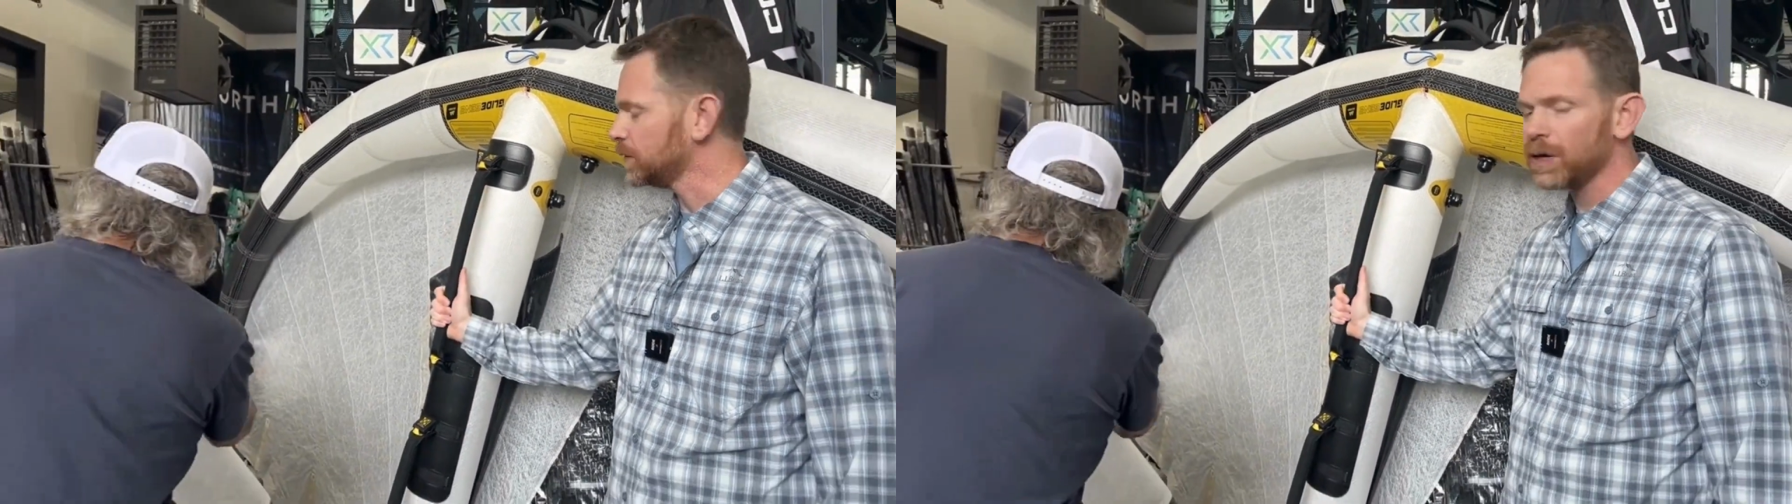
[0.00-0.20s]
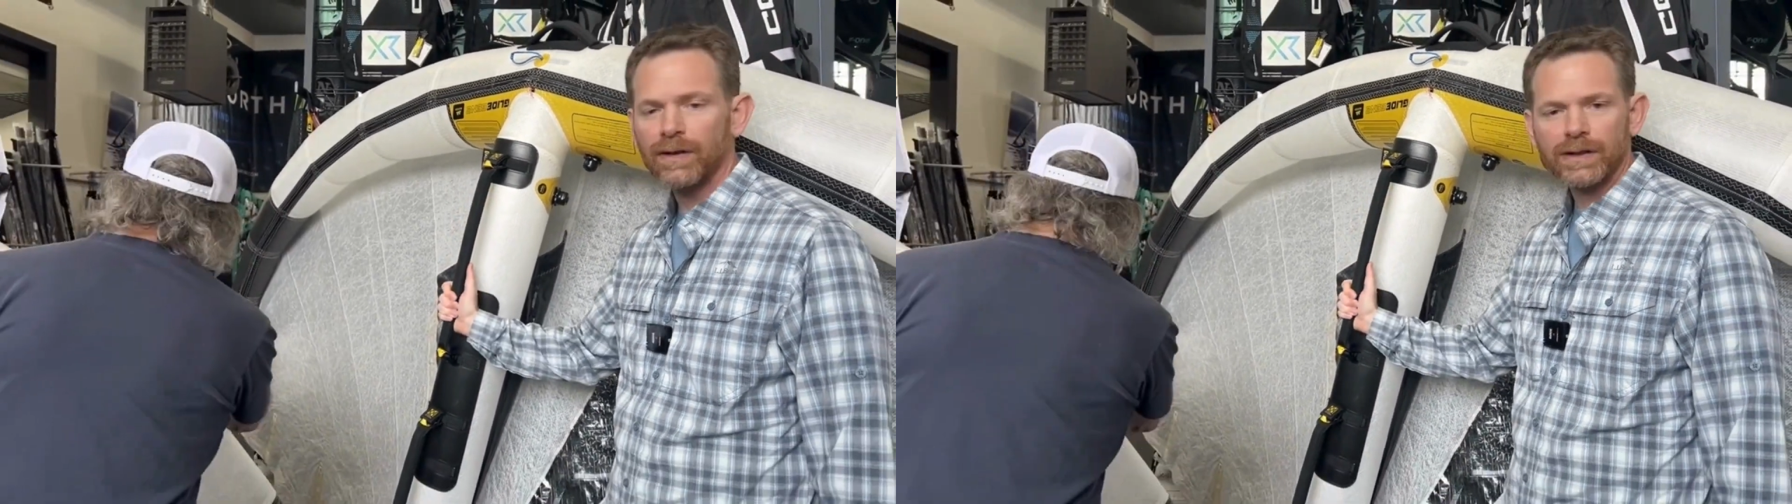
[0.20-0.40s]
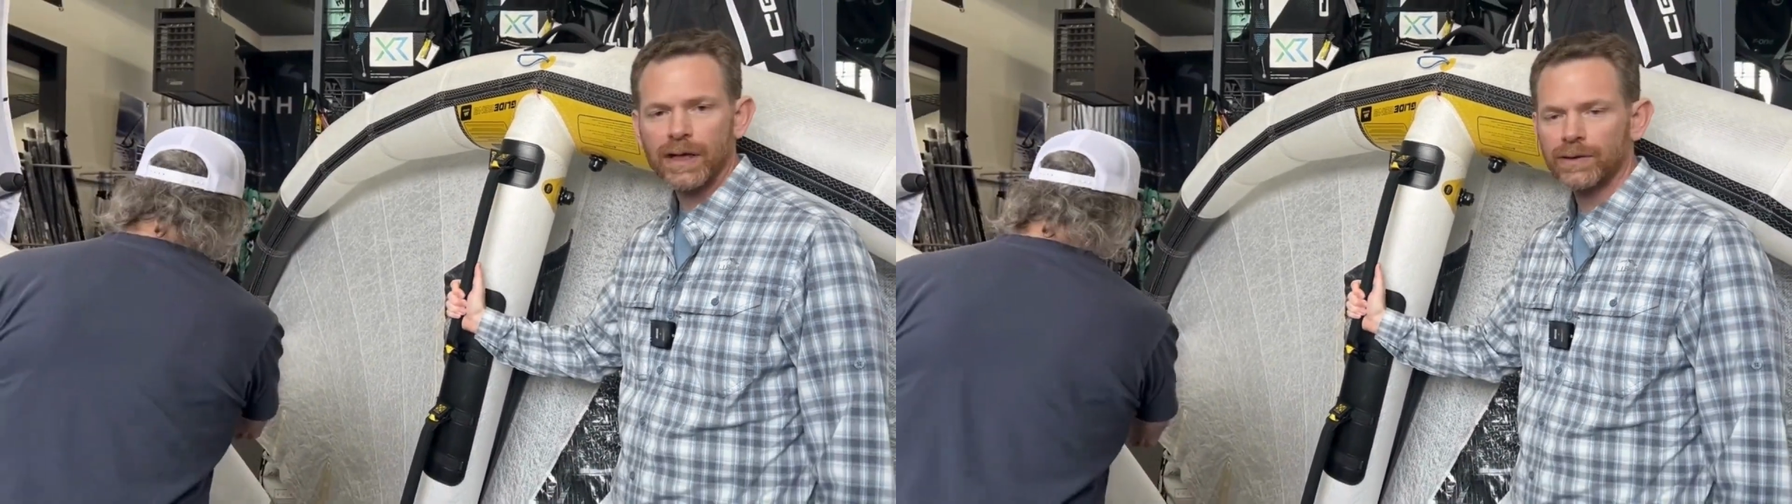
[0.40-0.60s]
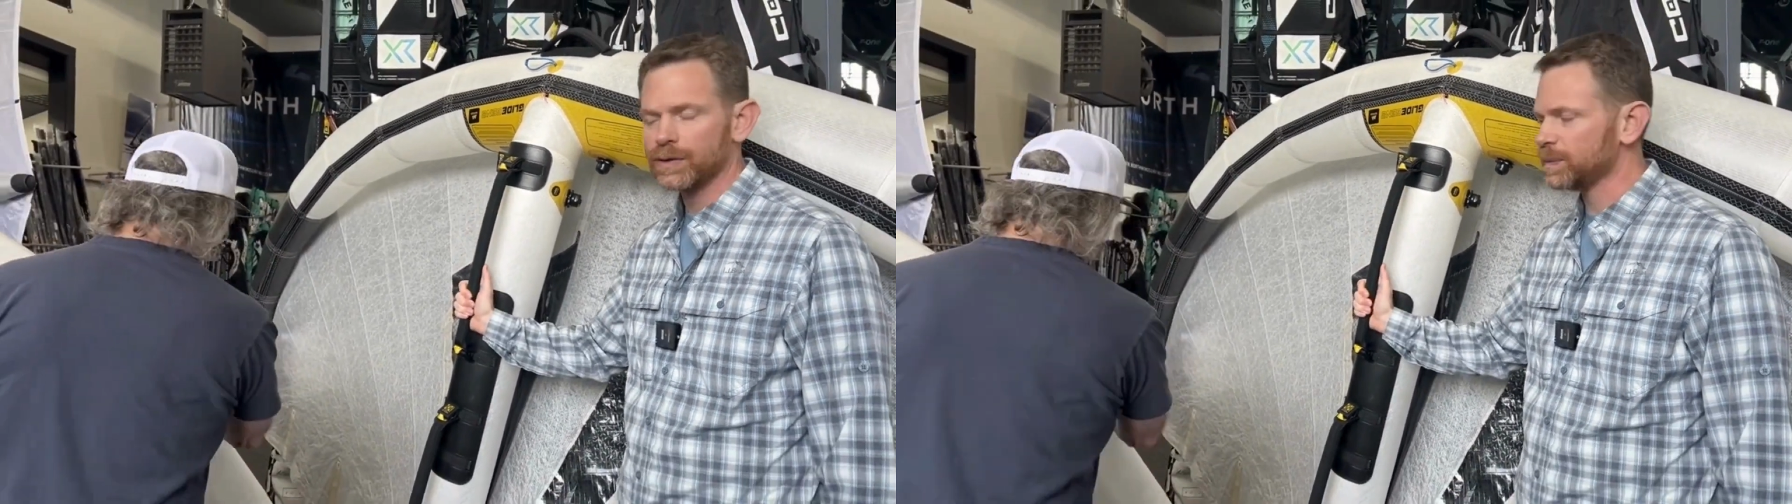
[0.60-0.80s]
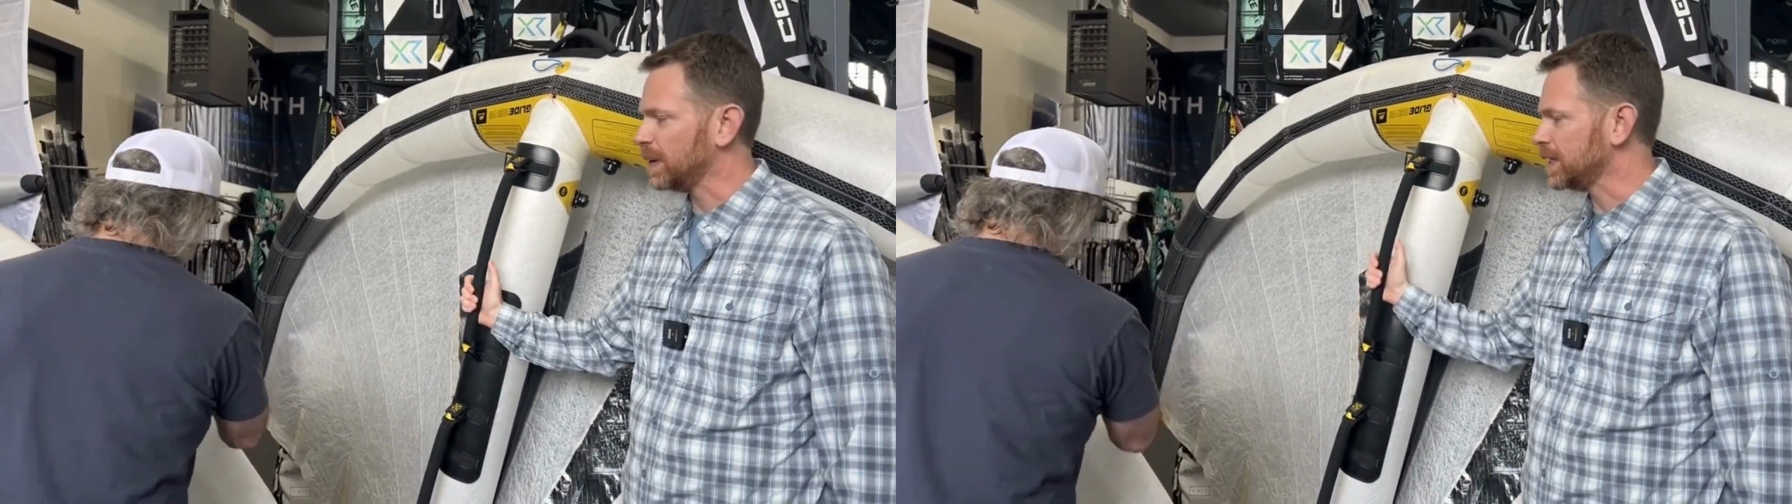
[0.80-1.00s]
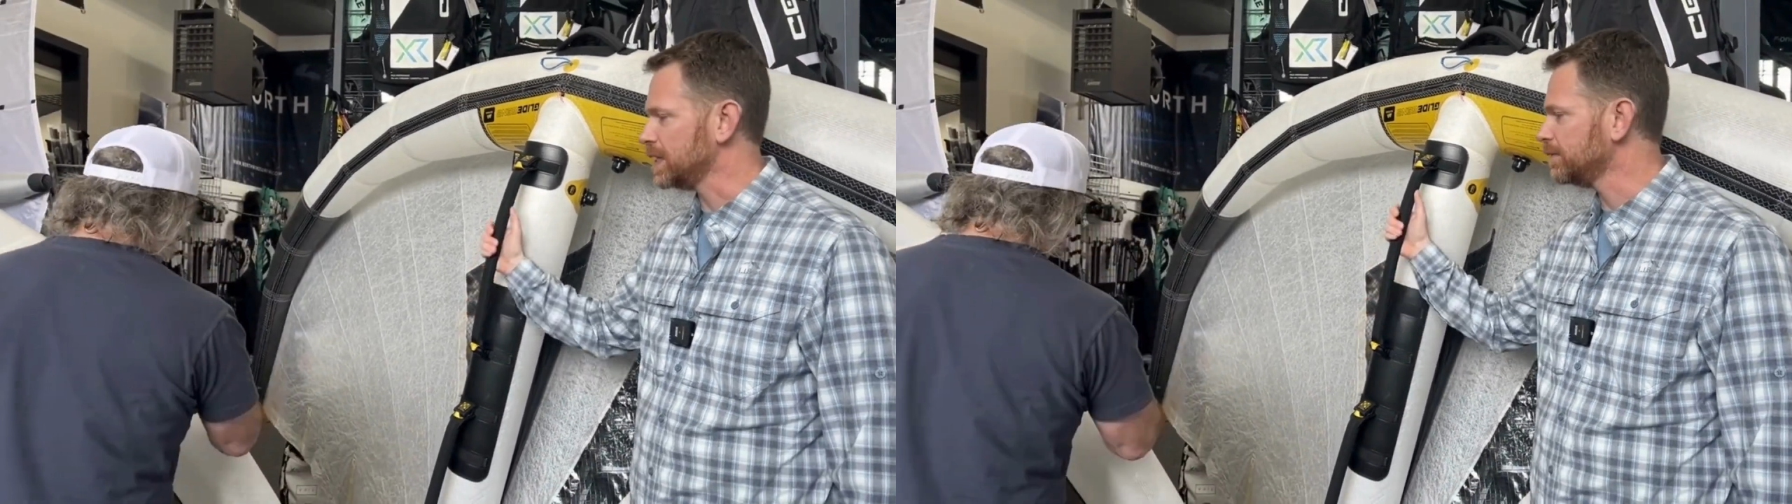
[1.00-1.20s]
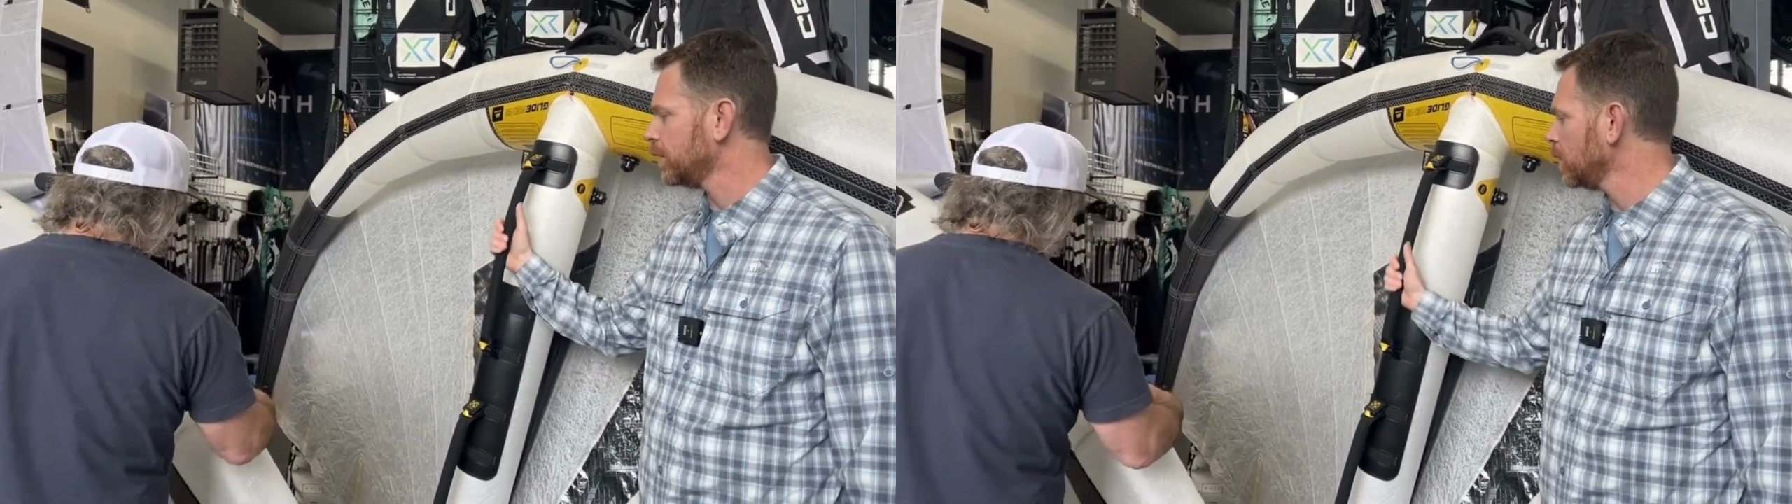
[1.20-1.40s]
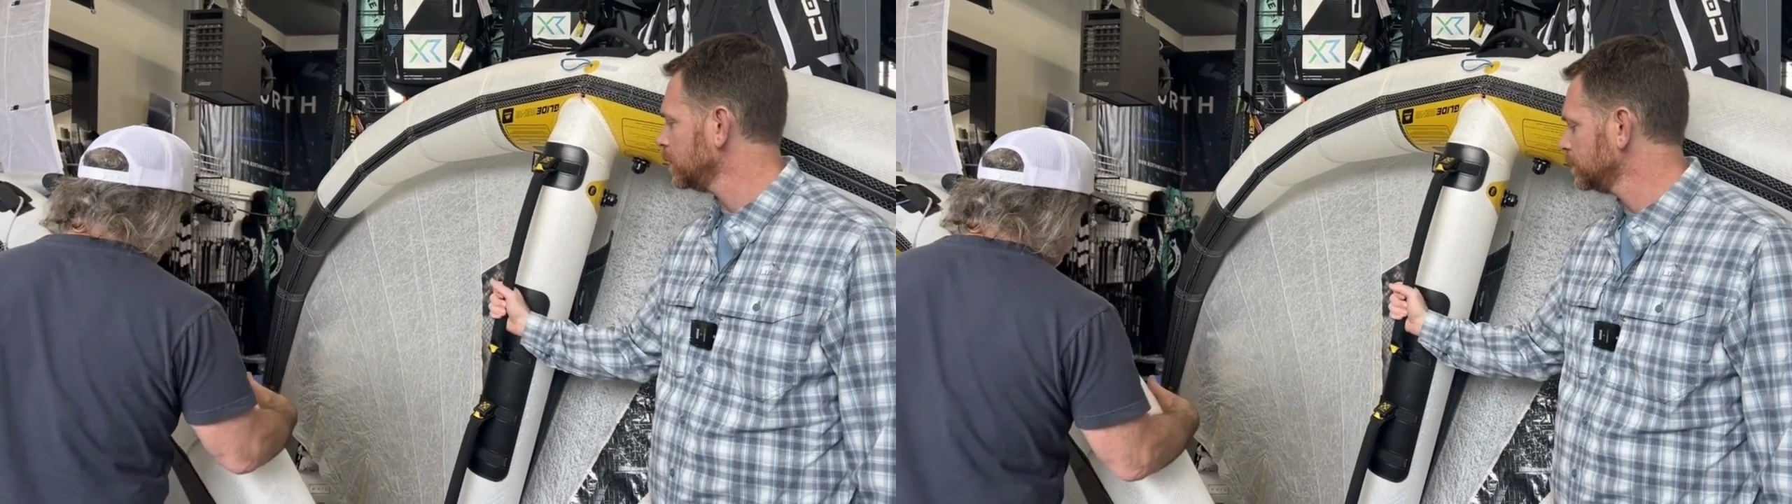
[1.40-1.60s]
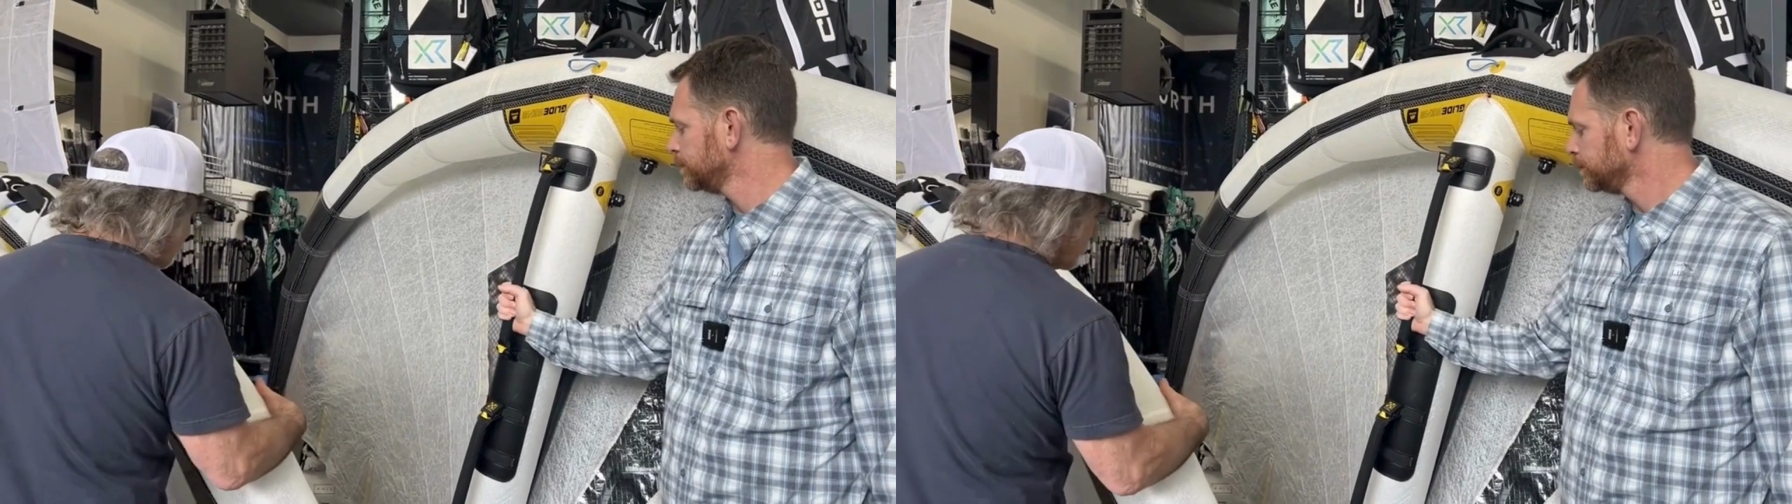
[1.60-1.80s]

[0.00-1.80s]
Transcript: the soft handles by default.